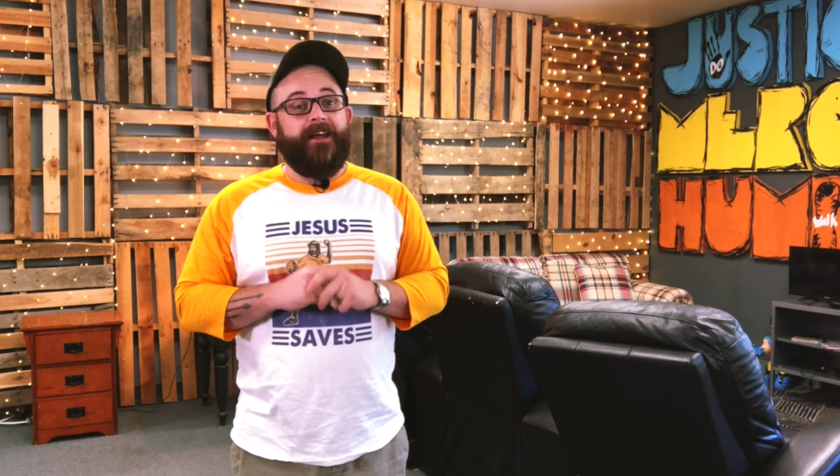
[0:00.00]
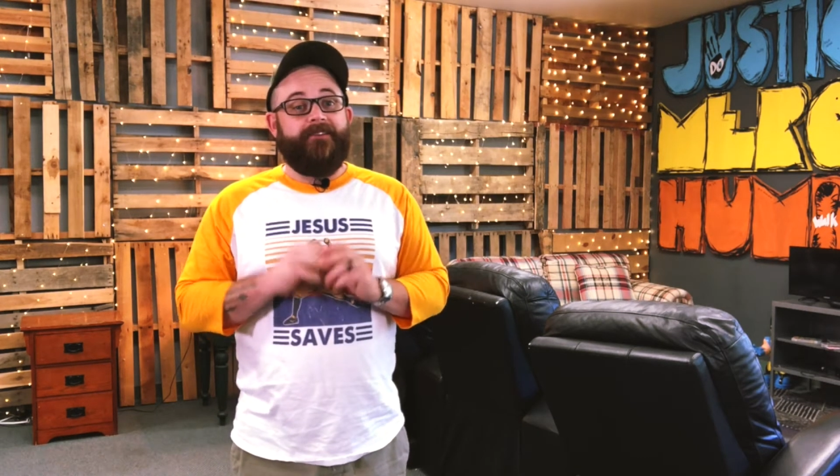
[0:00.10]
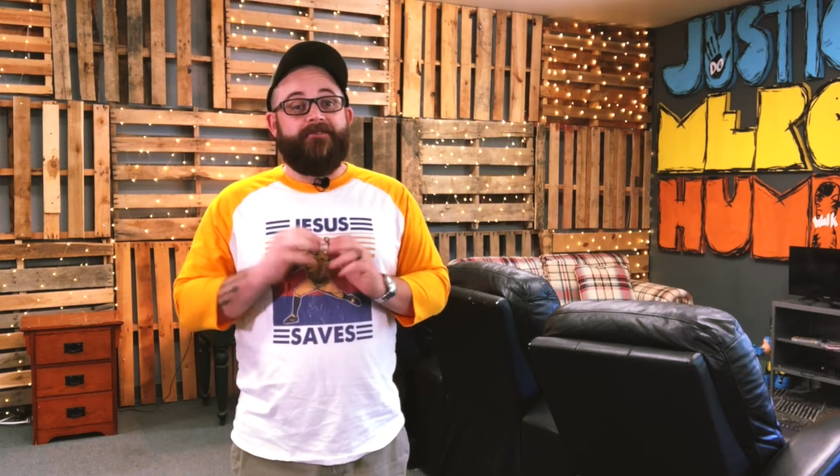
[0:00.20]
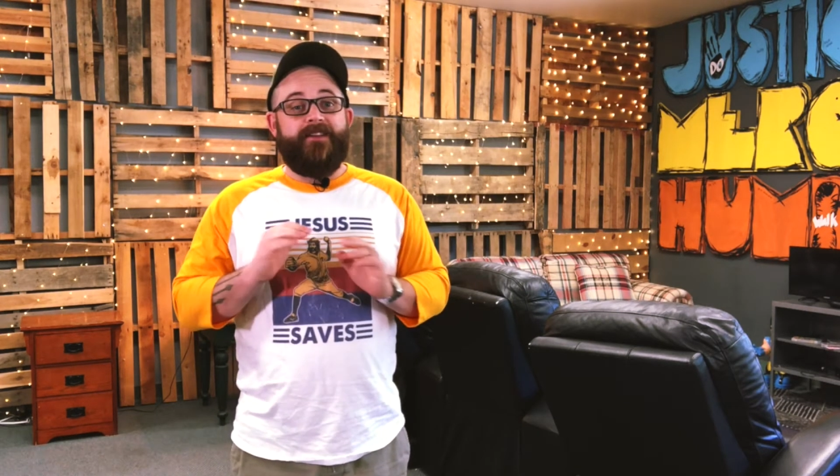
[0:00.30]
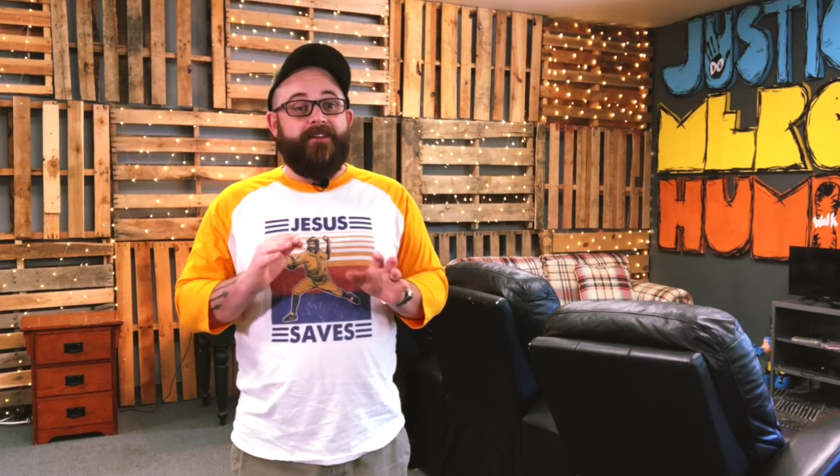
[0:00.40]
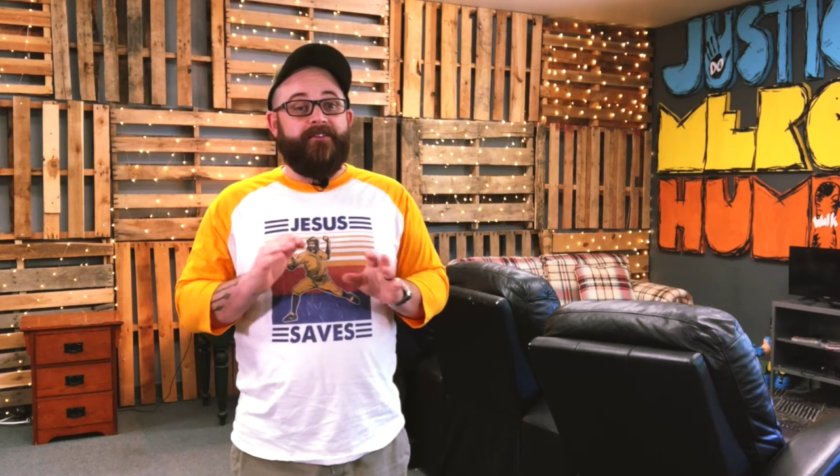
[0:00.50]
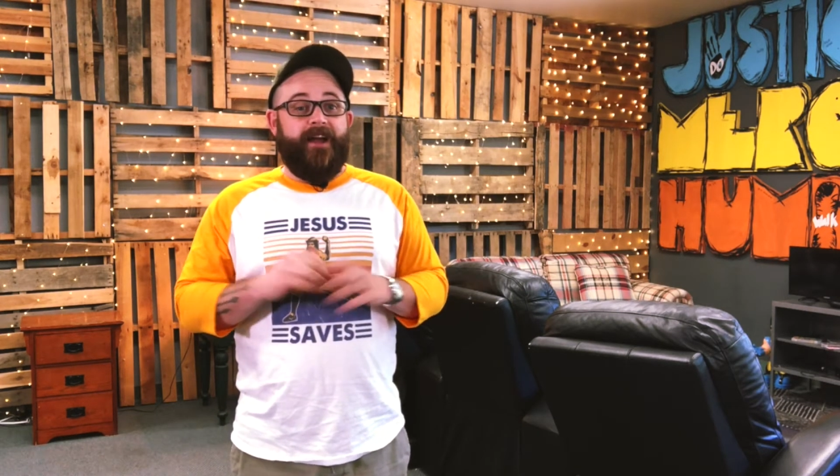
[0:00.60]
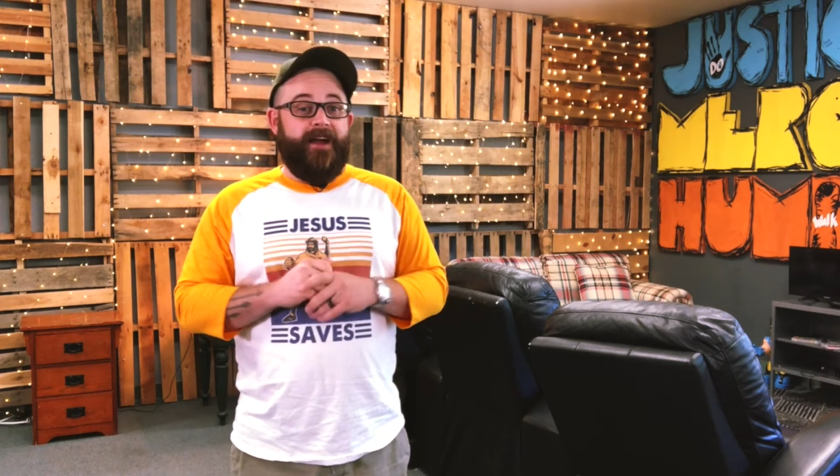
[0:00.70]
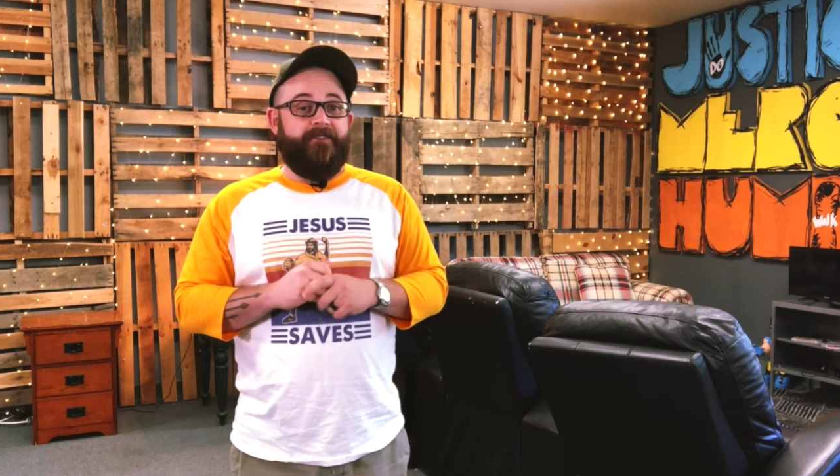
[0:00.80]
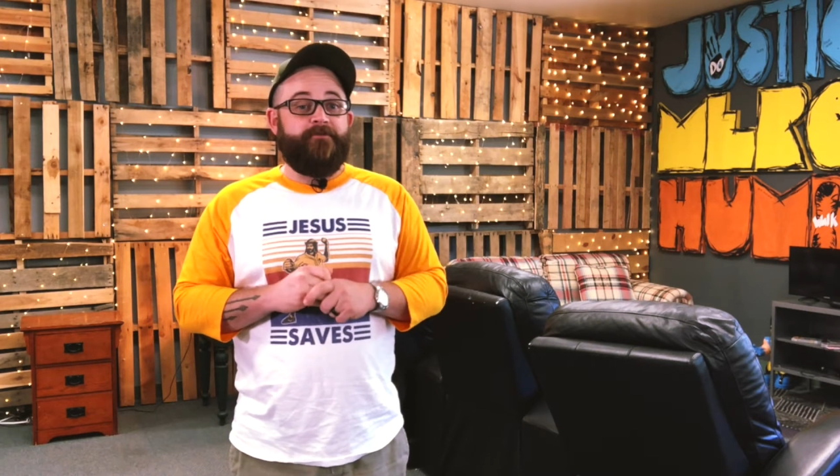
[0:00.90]
I've never
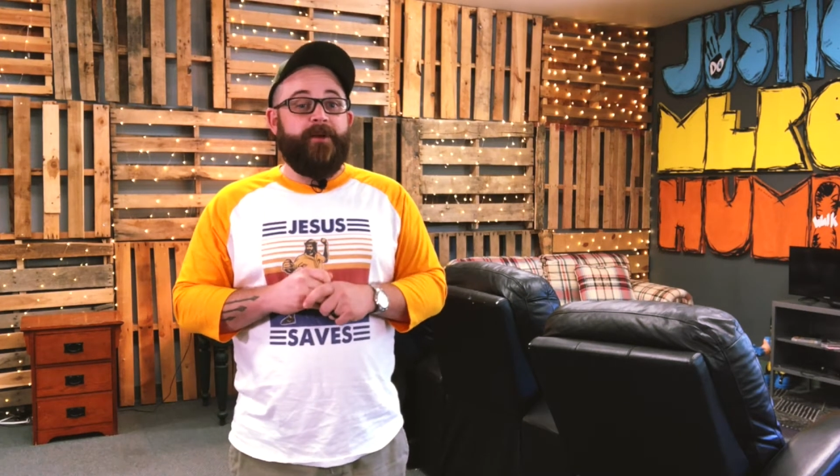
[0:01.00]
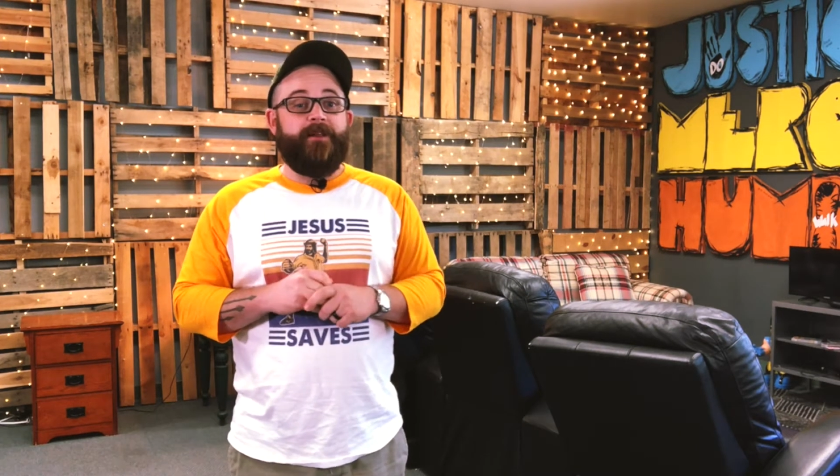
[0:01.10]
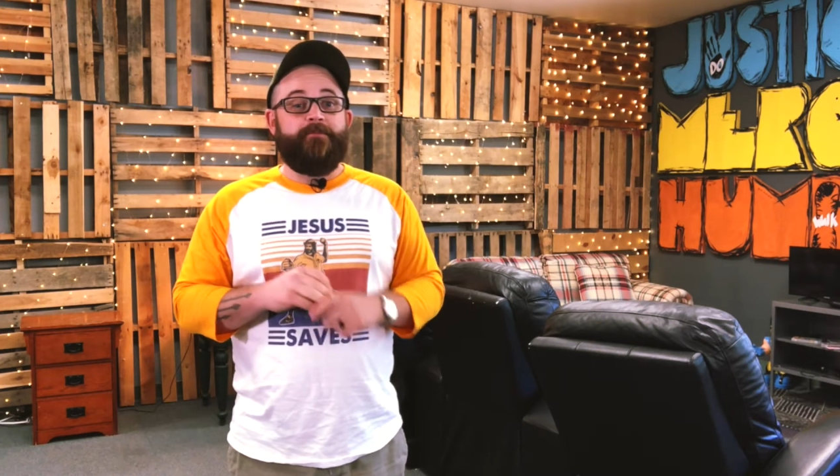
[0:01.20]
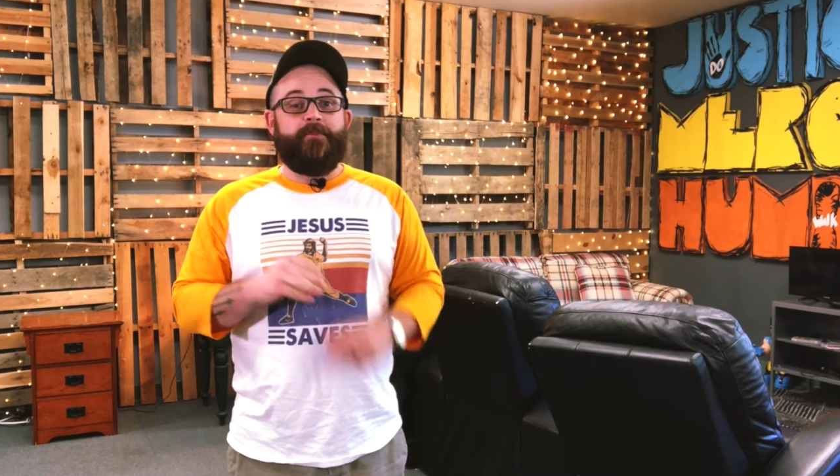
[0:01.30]
have been,